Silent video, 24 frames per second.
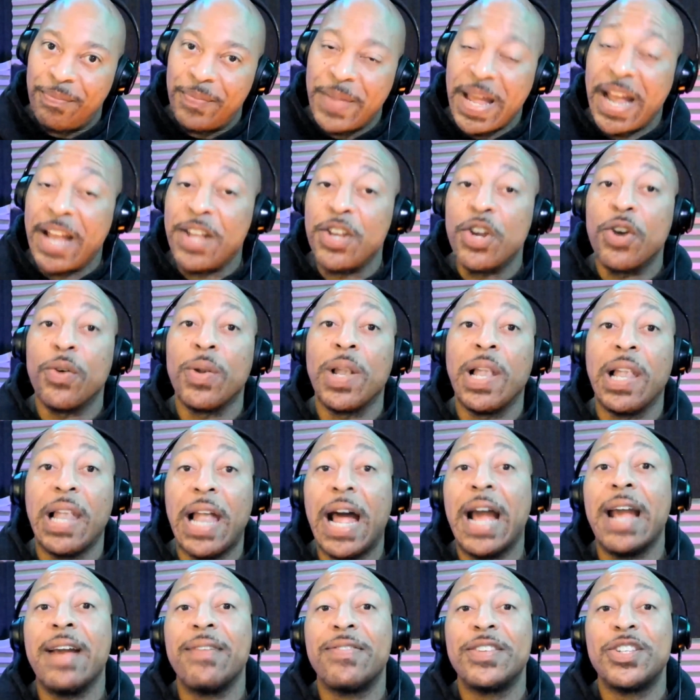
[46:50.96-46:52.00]
in your
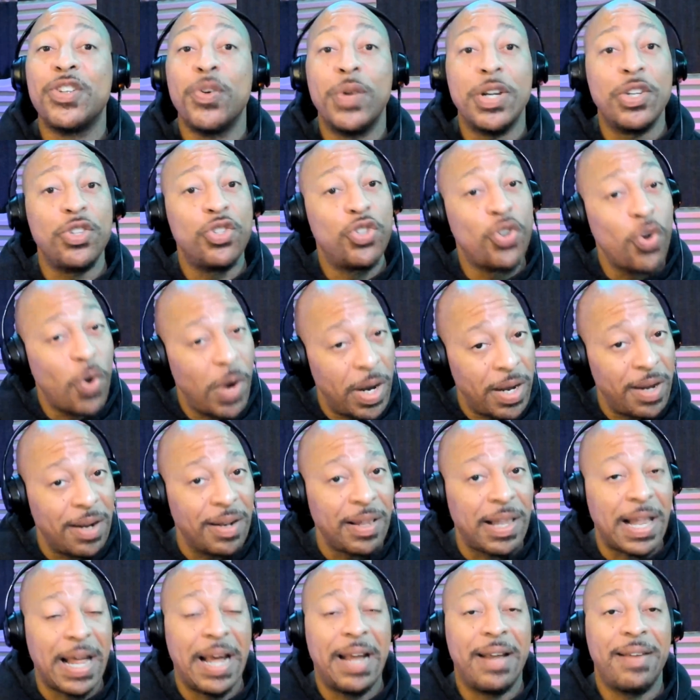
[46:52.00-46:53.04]
life to enjoy your
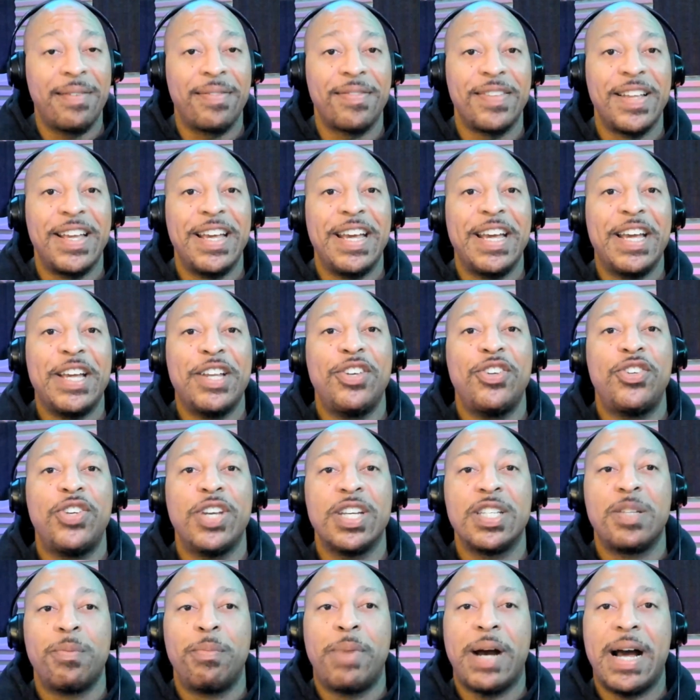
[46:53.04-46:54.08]
life
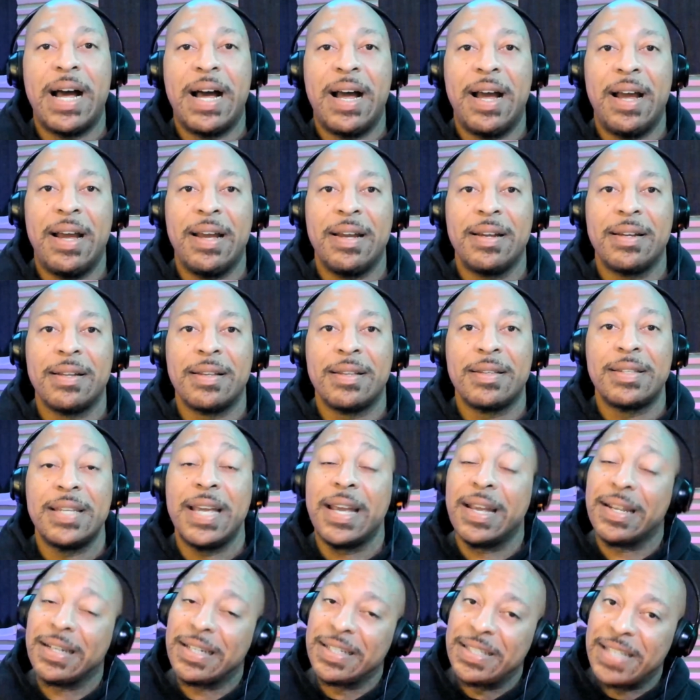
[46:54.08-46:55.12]
just by
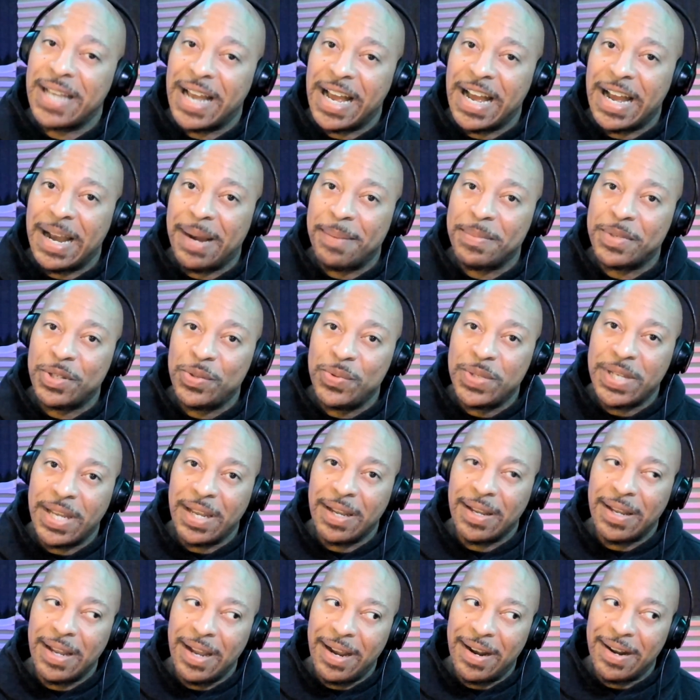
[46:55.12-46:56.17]
taking the time to
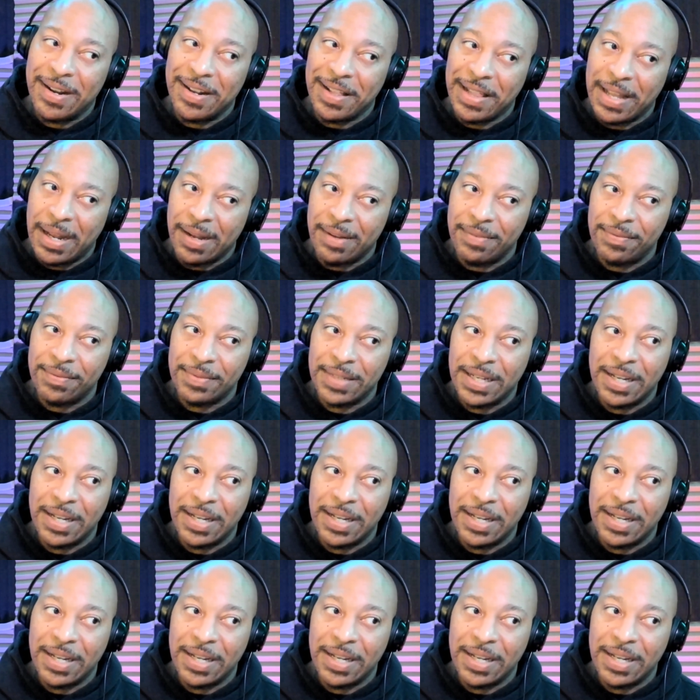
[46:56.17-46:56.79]
take care of your life.